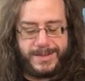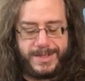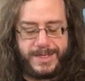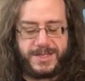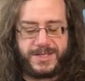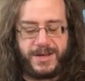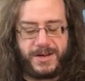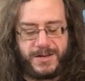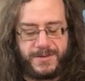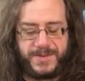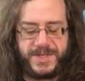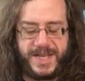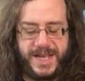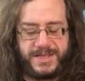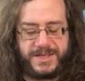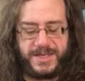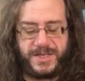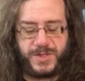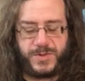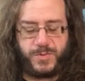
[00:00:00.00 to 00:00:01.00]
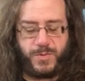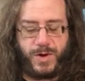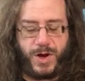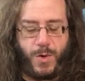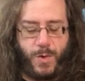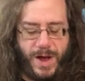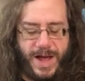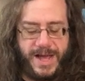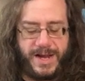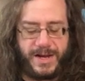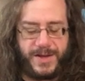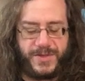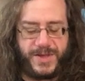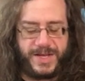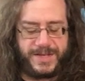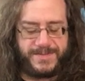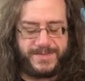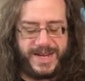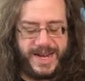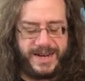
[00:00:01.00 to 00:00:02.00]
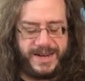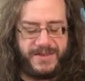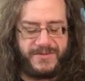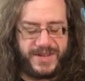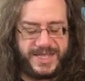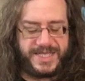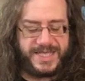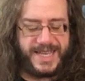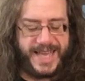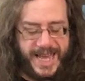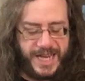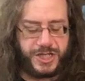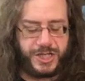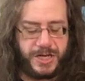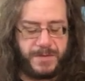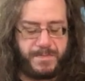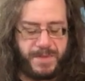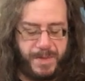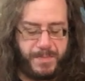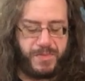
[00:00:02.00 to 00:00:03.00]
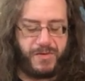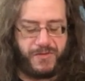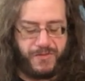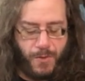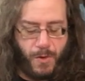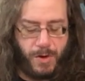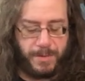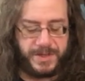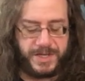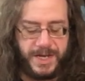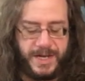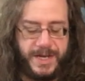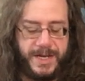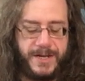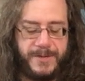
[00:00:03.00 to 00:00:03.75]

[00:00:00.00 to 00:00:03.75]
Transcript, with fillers: The circumstances require that an investigation be performed